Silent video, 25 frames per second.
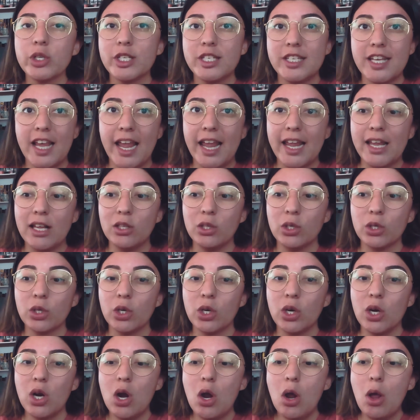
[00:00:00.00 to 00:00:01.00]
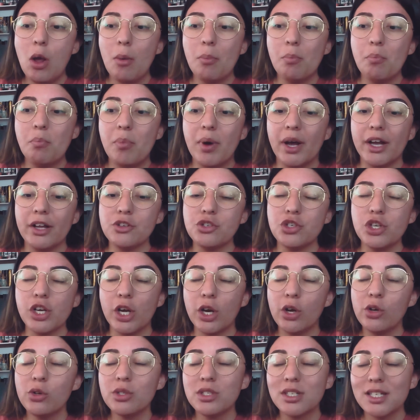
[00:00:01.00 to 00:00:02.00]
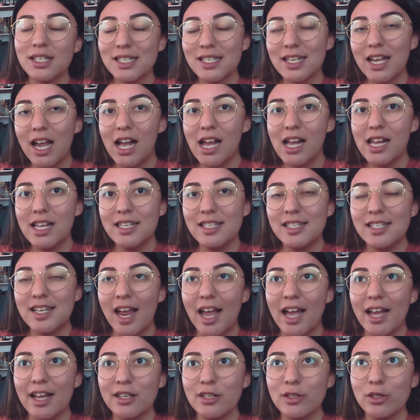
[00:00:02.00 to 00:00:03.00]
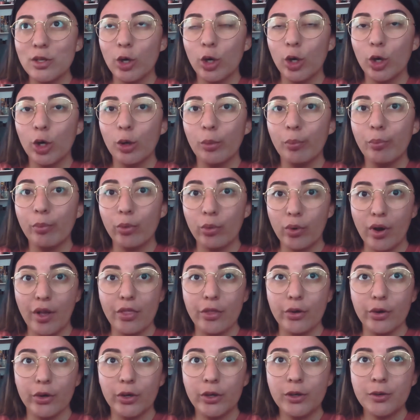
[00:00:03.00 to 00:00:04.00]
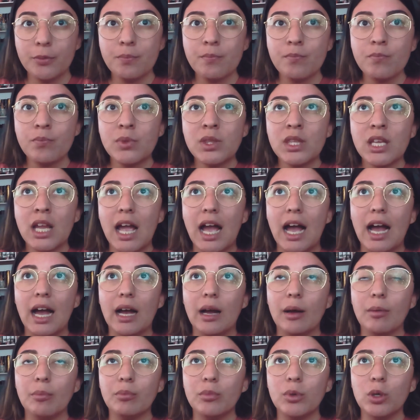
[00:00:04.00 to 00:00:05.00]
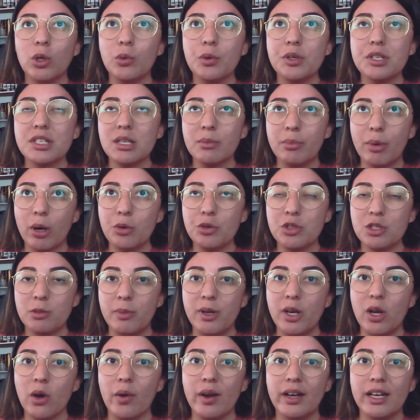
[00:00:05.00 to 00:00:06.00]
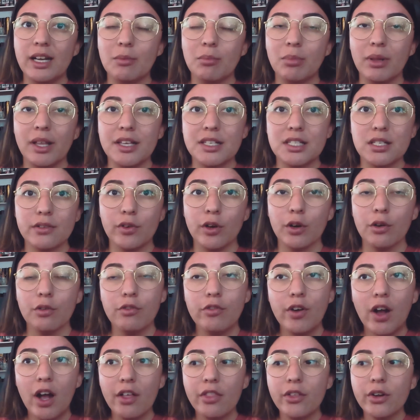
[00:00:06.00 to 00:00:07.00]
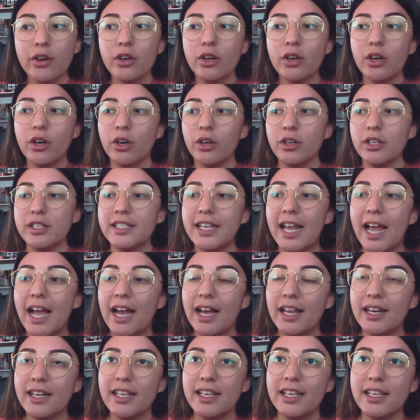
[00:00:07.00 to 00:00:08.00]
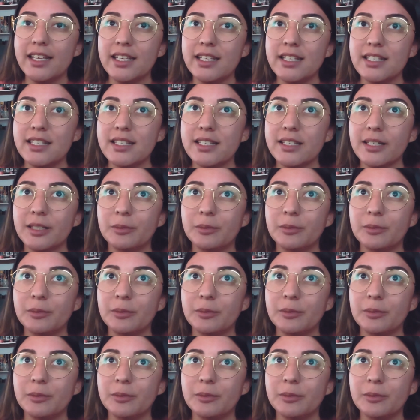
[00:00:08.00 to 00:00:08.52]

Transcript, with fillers: tailor, but she goes disguised as her brother, um, who is supposed to be going in place of her father. Her dad is